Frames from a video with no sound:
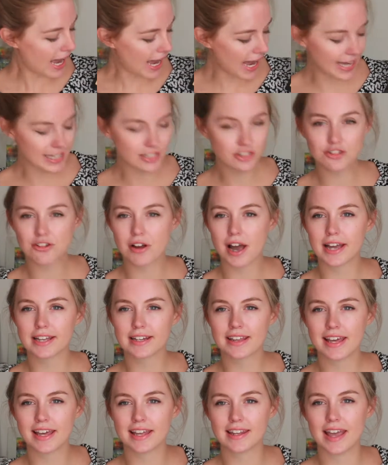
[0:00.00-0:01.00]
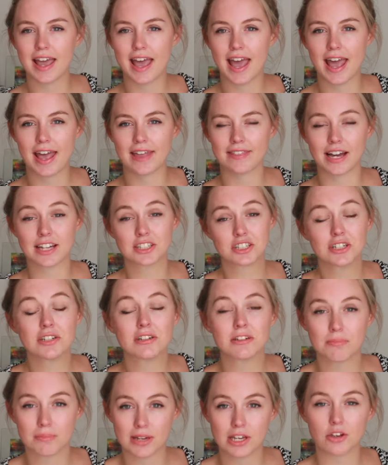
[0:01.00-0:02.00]
I tried it, and
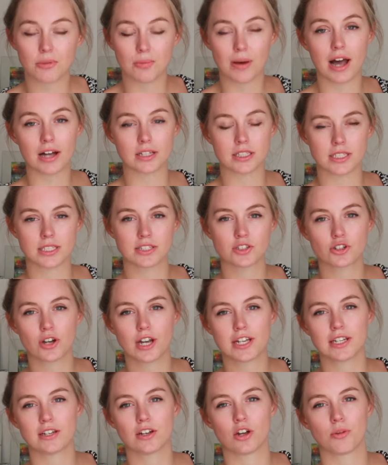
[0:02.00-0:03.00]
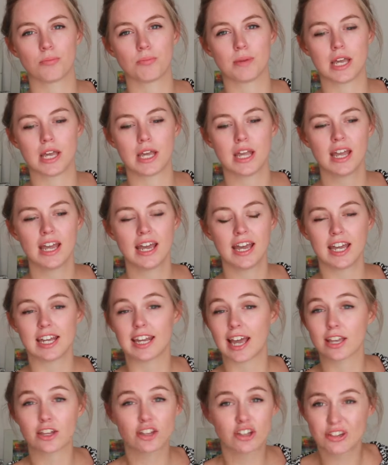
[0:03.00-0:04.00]
actually the makeup artist tried it on me,
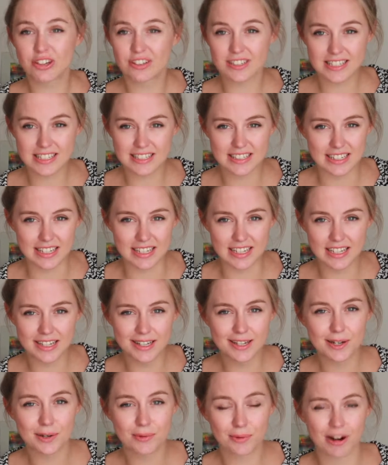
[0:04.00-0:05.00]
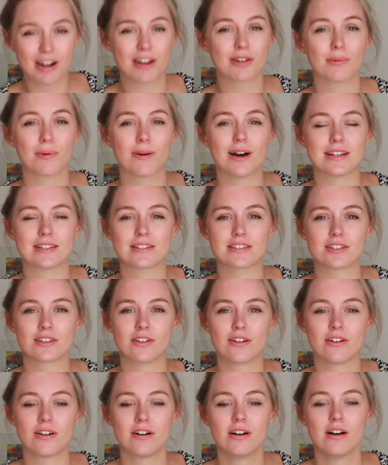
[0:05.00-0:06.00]
and I couldn't see where it was,
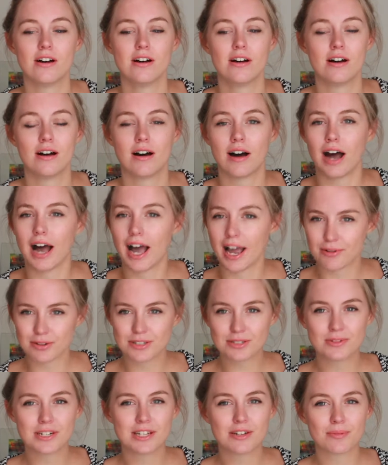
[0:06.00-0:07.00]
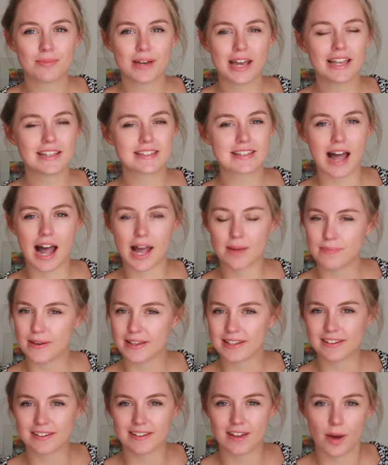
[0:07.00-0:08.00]
so I was really amazed. I
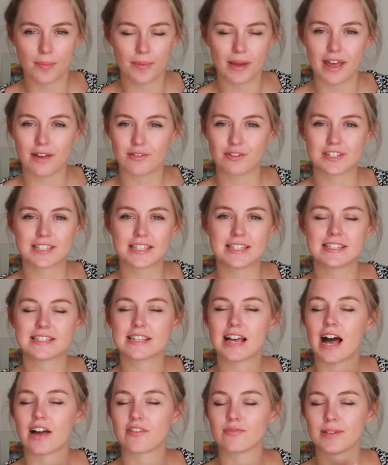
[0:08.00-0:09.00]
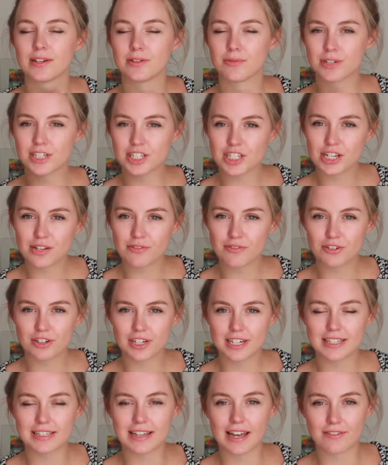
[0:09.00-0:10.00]
picked it up. Ever since, I've been reaching
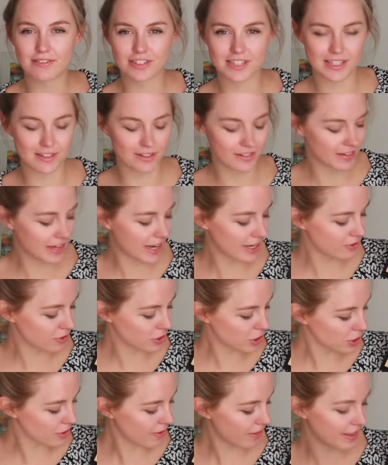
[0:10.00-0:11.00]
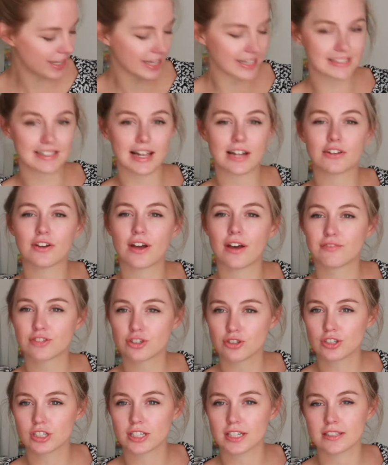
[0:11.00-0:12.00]
for it every single day. The good thing is that you have
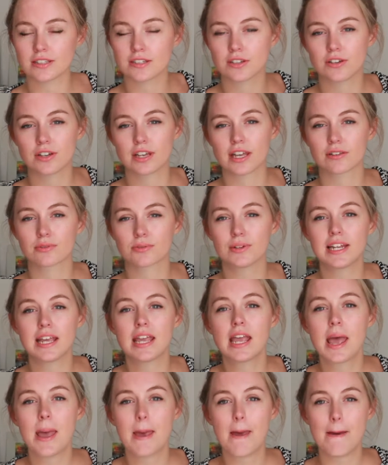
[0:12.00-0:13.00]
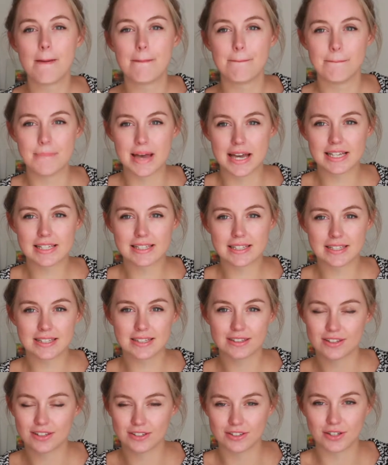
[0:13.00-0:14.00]
two shades, so you can really mix
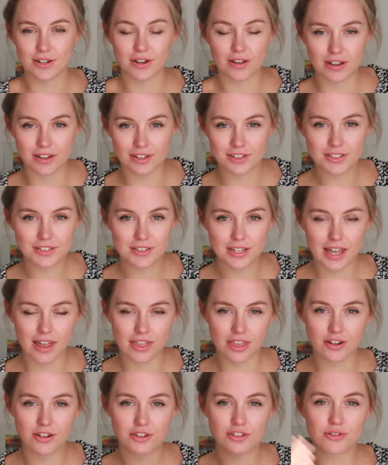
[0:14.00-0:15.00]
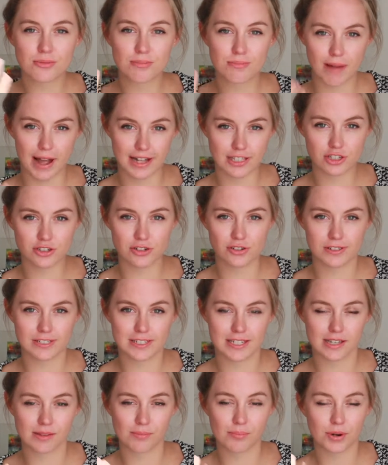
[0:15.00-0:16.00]
the two colors together to match your
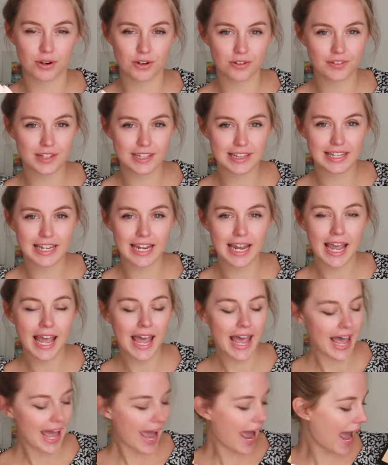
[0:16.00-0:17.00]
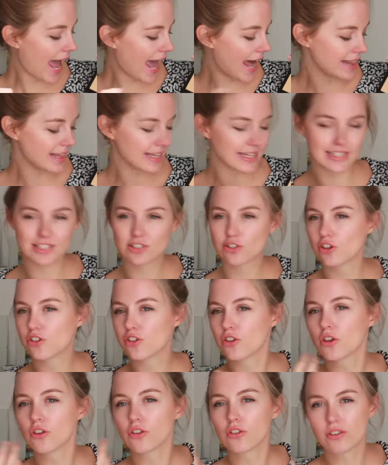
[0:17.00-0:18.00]
skin perfectly. And it's
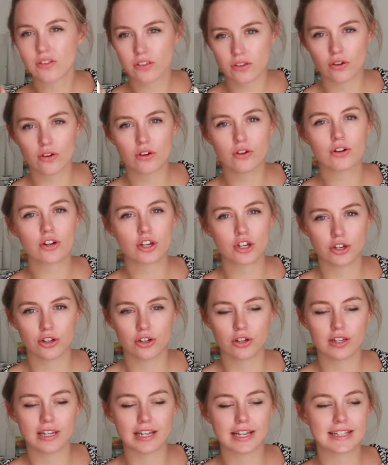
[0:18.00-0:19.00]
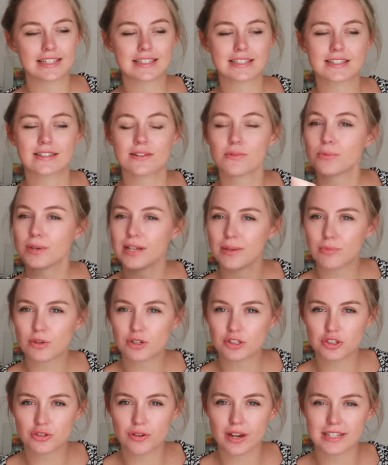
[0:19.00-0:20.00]
just so good. It's really
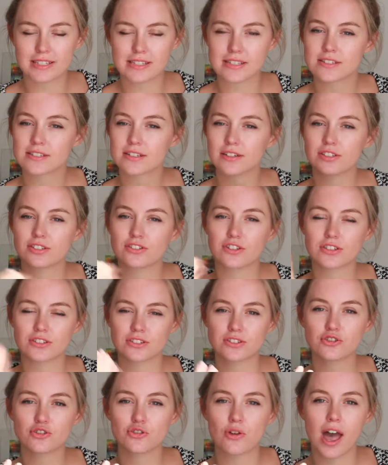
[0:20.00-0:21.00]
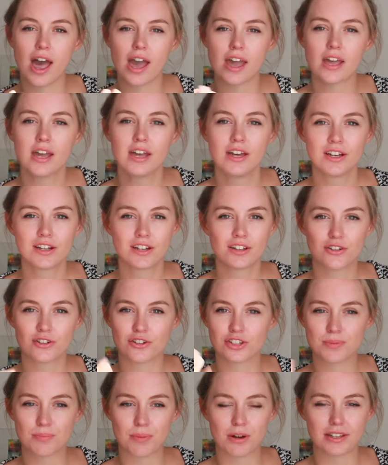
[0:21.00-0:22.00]
moisturizing, so it doesn't dry
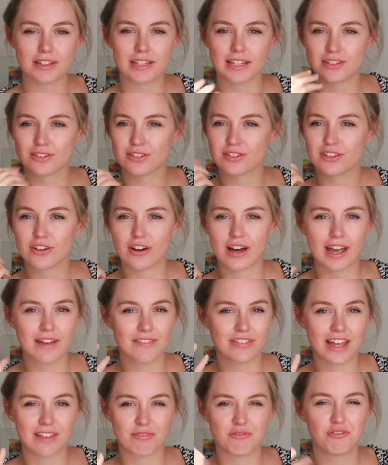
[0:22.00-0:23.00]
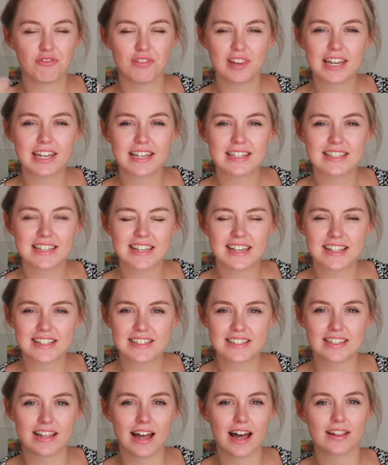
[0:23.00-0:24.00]
your spot and you don't have that flaky
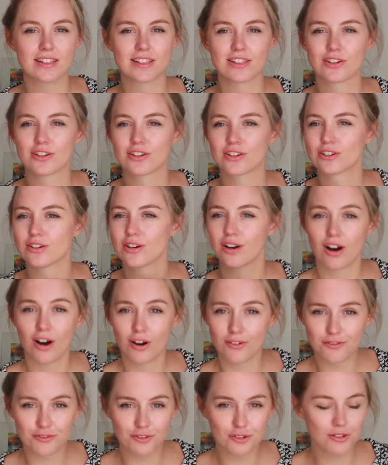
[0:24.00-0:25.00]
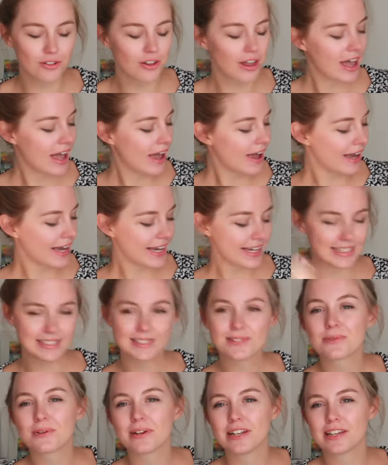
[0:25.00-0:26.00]
skins that look awful.
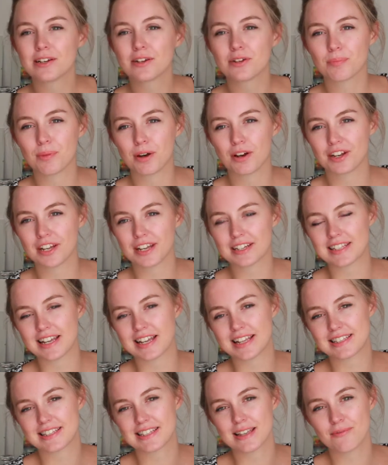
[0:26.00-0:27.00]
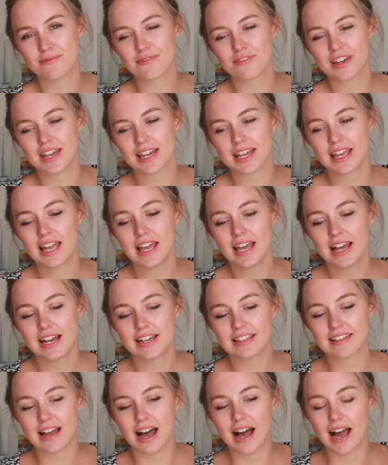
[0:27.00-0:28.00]
It's a really good product. It's something
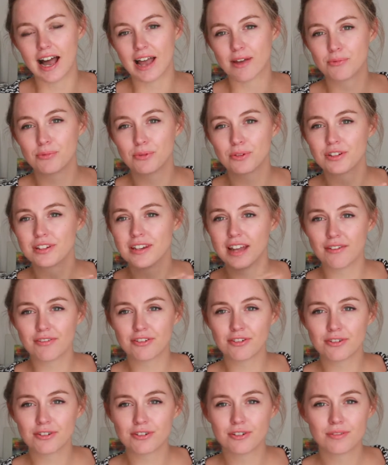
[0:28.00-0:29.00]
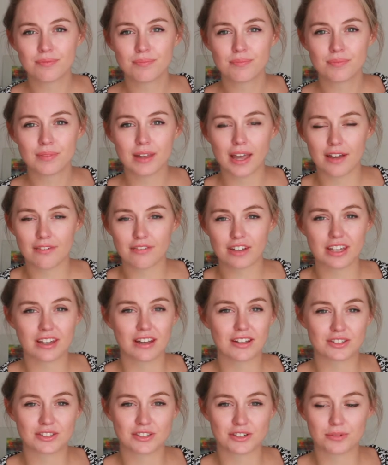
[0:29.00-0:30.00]
that I would never have
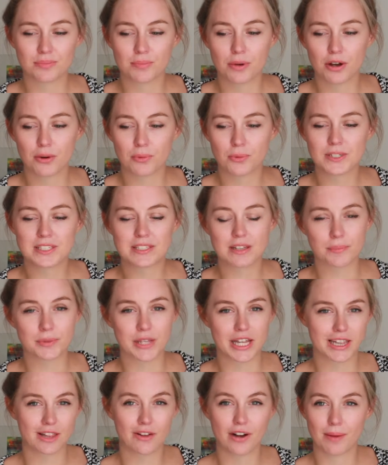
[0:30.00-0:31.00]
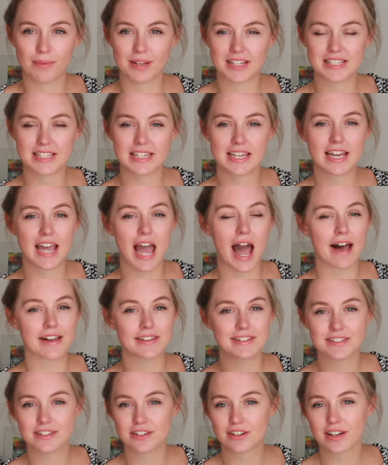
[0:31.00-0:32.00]
encountered, but we stopped at Laura Mercier.
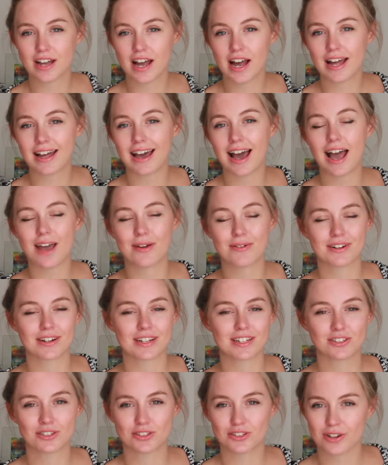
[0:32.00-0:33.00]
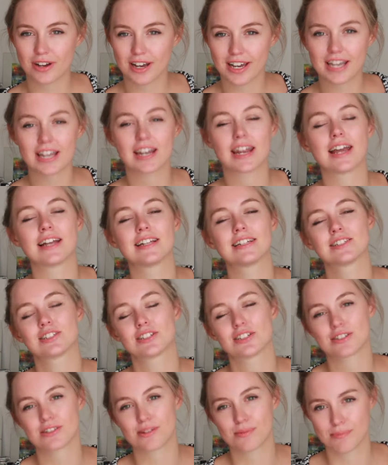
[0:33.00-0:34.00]
I saw that, I wanted to try it, and it's
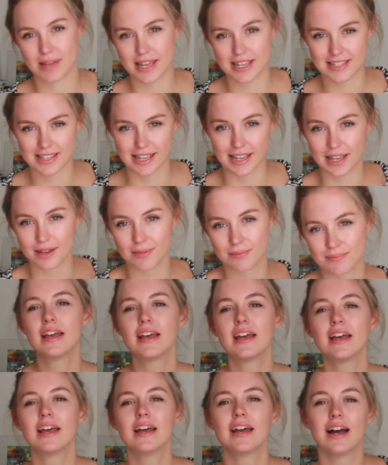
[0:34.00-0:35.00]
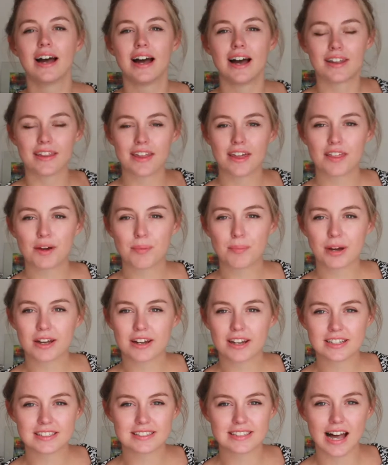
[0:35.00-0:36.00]
just amazing. Another
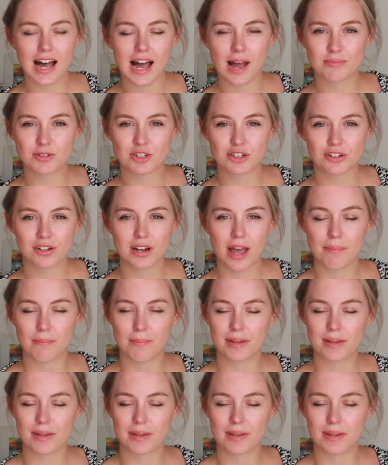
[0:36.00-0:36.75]
product that I'm sure I